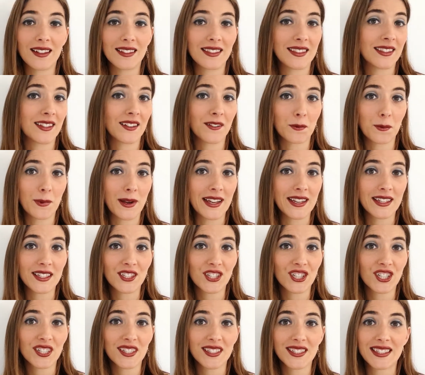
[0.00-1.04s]
the
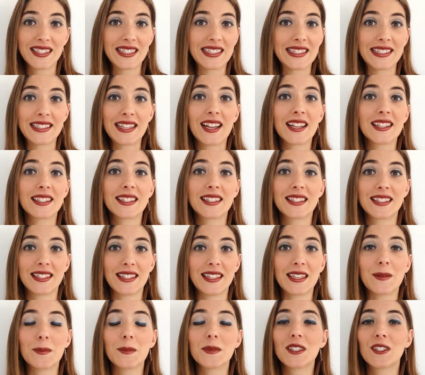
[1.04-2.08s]
waiters did not
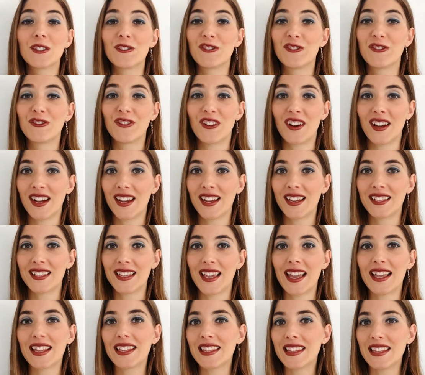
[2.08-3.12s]
seem to find
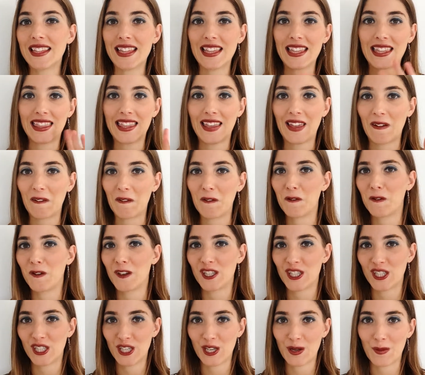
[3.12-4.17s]
anything
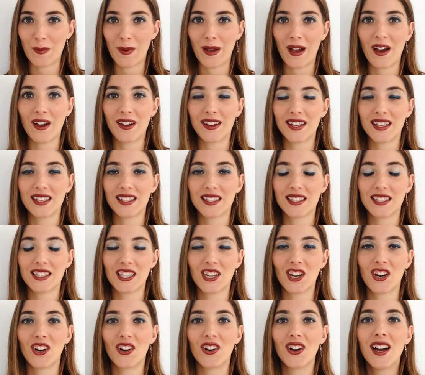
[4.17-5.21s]
fishy about it.
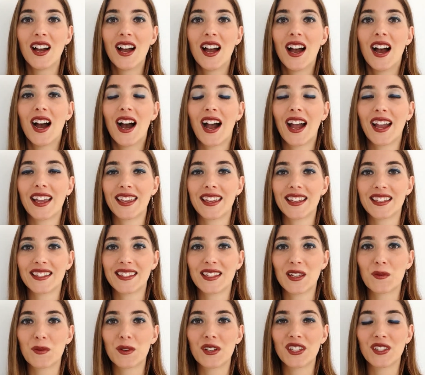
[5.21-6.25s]
So I guess they
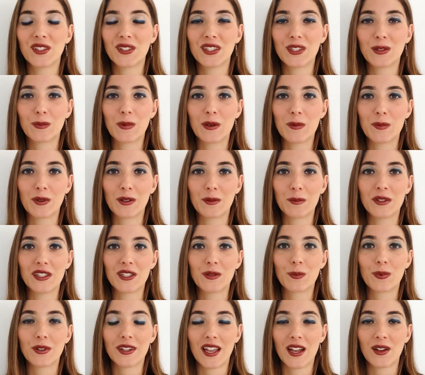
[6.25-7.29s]
were used to people
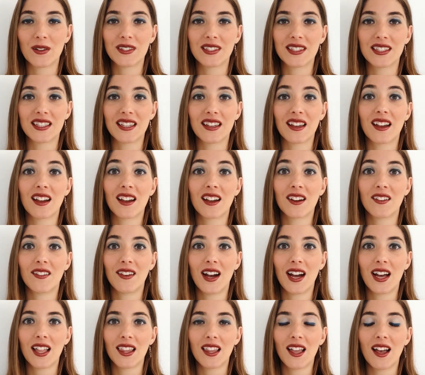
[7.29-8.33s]
mispronouncing
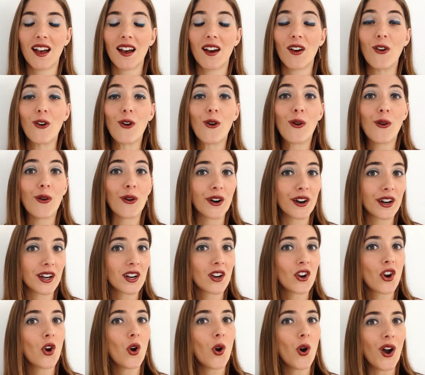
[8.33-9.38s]
hvala, or
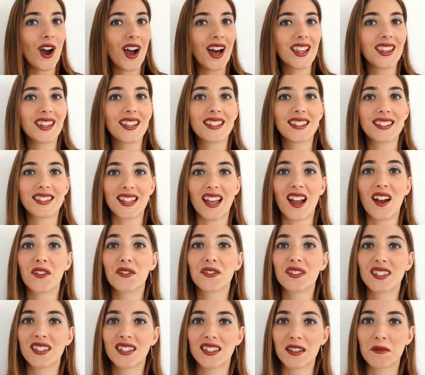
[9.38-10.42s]
koala
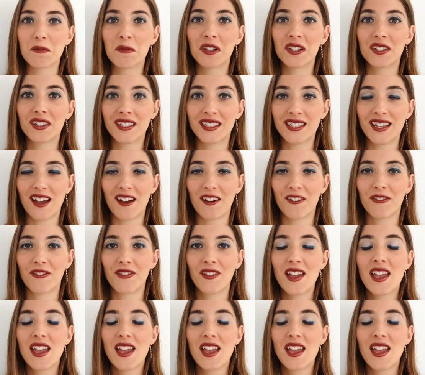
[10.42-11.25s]
sounds similar enough.